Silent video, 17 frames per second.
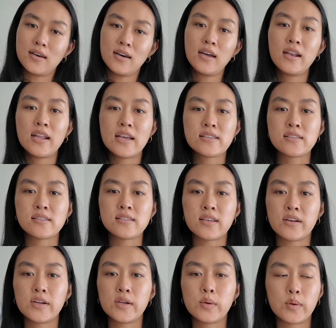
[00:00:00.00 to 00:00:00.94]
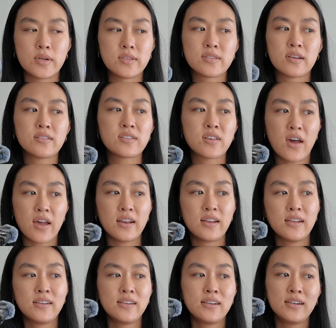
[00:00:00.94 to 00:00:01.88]
unnecessary noise
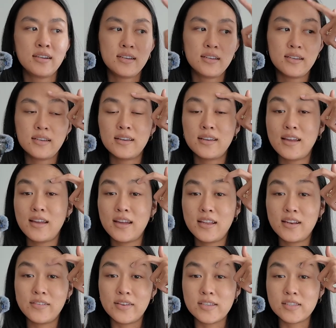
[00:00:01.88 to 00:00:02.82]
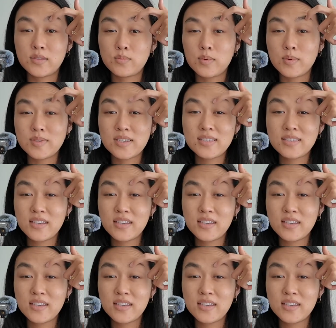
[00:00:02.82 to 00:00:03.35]
outside. Anyways, what was I